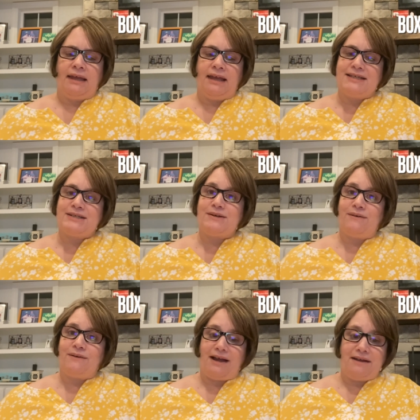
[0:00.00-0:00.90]

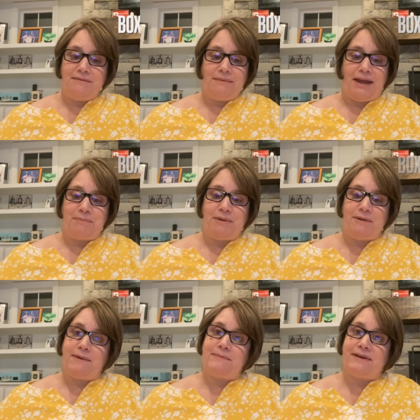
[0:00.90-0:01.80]
So I'm happy
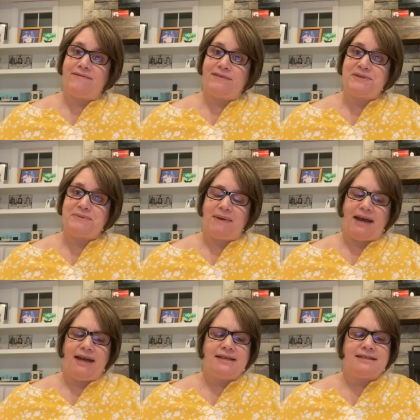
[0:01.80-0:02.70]
about my first
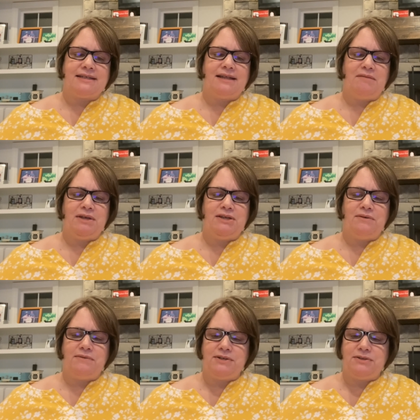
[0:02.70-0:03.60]
box. Let me
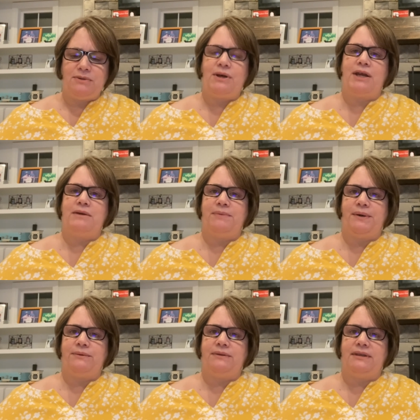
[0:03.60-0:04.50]
know what you thought
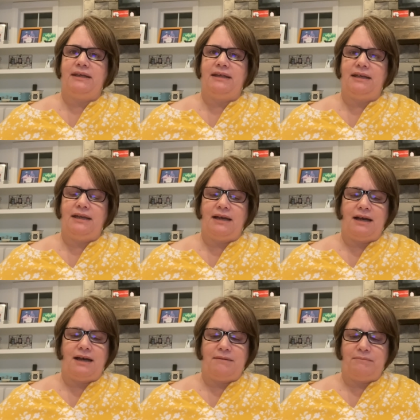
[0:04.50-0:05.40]
about the
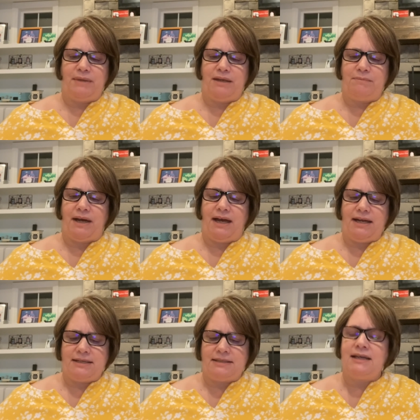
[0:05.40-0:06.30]
May
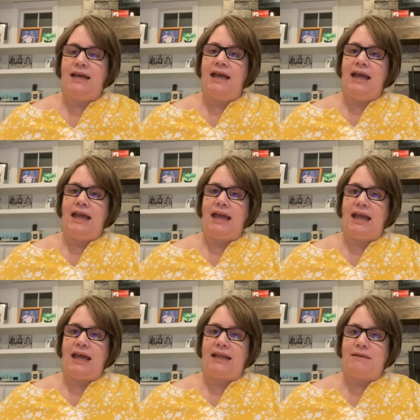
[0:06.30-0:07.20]
box.
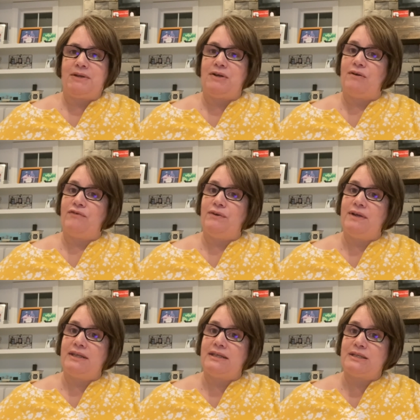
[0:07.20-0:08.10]
And let me know if you
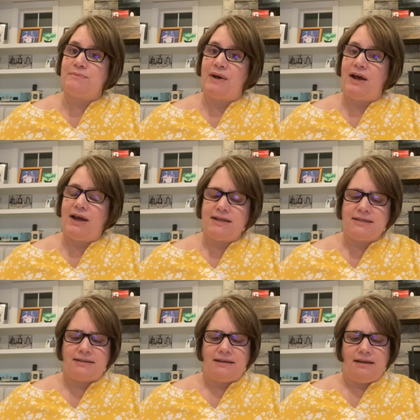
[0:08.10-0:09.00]
get this
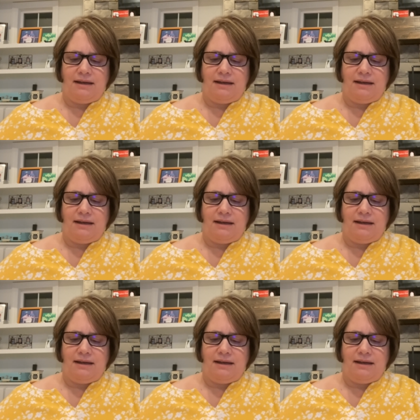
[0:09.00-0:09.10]
box.